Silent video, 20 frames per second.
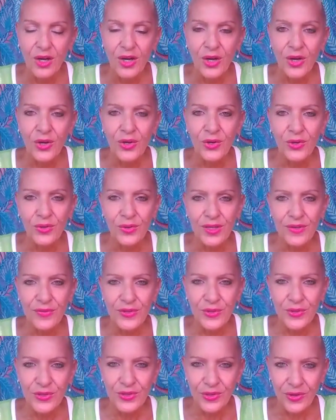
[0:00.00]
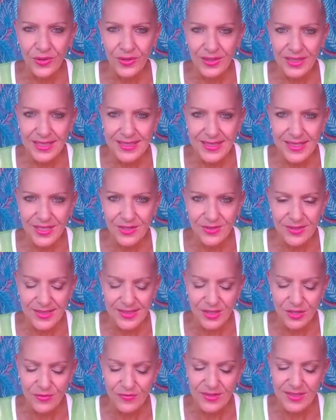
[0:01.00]
Oh, if you could only see
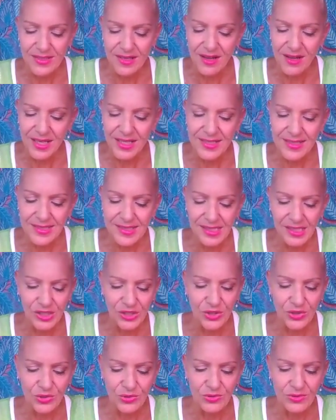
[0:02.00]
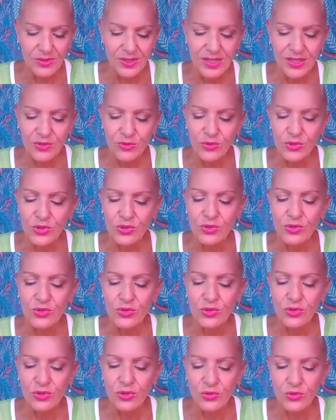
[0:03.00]
yourself as I see you, in all your
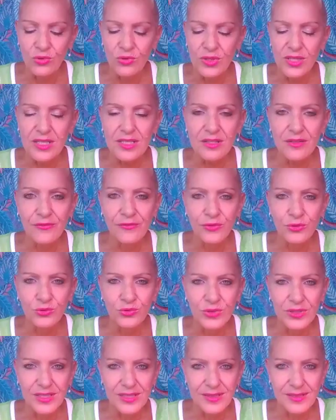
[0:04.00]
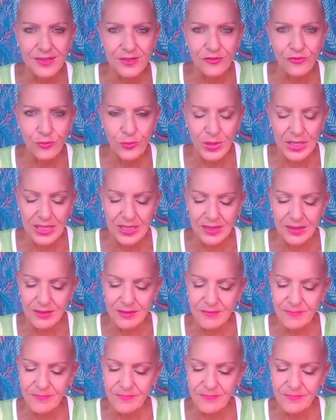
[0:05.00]
glorious fullness of being.